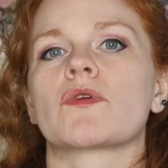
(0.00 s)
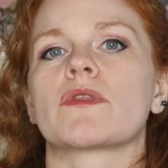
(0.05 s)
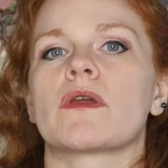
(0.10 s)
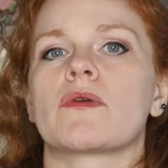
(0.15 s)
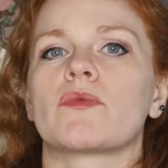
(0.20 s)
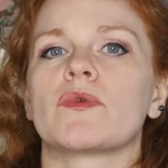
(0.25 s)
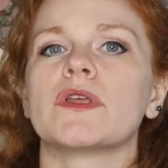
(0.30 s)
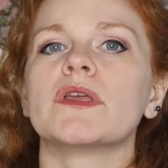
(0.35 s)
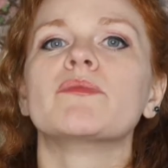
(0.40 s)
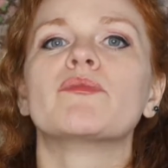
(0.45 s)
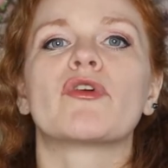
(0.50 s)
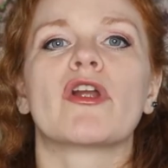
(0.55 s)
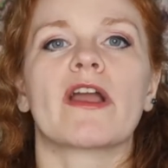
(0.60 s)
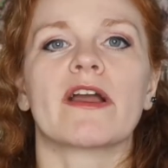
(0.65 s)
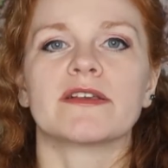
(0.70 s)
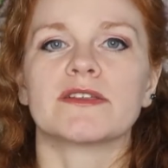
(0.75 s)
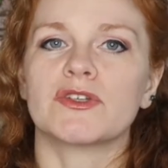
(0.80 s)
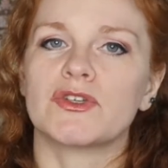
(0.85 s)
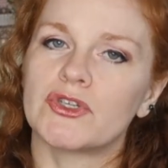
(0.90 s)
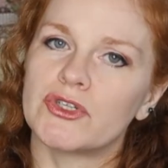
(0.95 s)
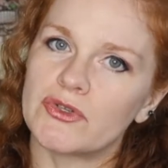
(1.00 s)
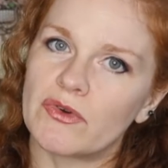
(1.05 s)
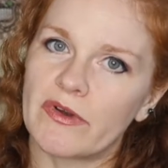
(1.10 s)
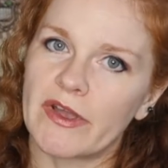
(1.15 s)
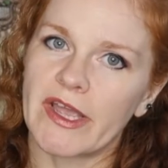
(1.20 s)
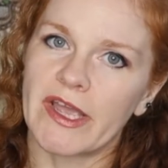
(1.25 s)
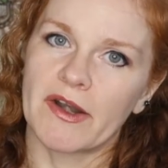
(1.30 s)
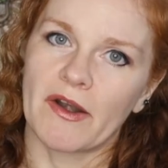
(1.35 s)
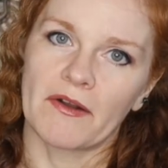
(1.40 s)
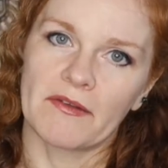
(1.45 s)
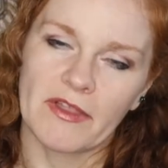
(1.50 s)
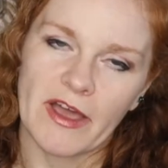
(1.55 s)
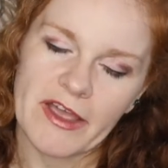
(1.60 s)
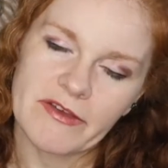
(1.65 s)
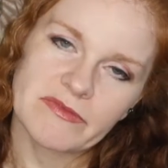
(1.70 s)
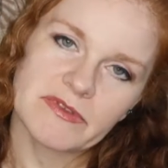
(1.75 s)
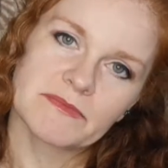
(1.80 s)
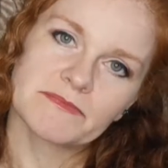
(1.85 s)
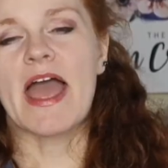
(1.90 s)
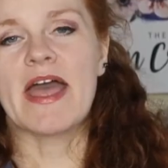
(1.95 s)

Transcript: that really bring us joy in our lives.